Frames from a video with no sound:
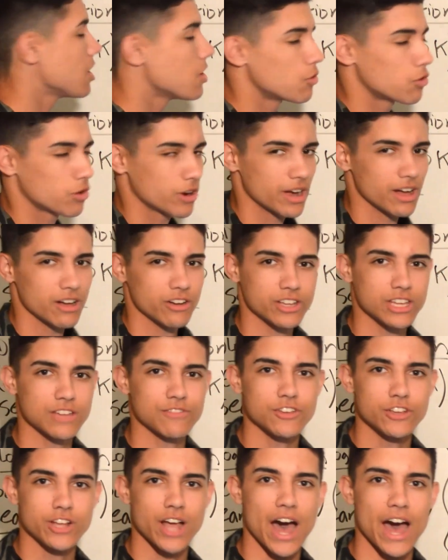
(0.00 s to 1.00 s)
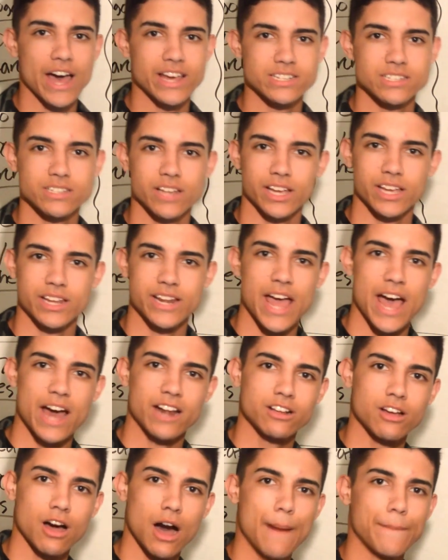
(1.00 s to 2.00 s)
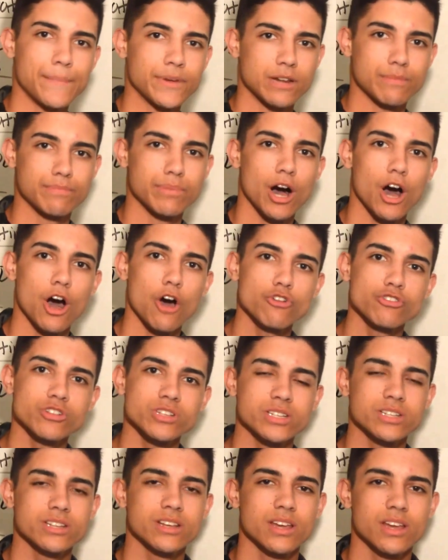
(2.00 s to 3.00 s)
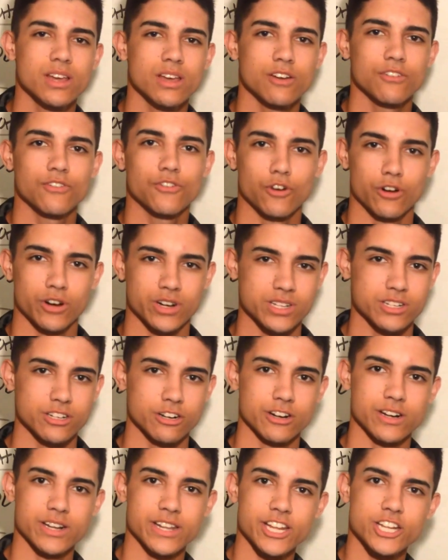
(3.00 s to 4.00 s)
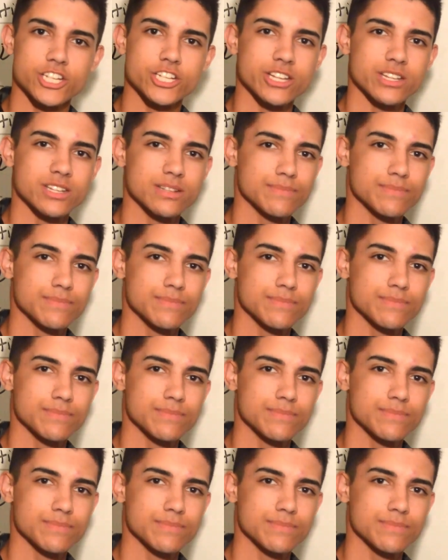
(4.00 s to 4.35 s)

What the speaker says: where I'll give you guys like an ad copy to post for certain niches,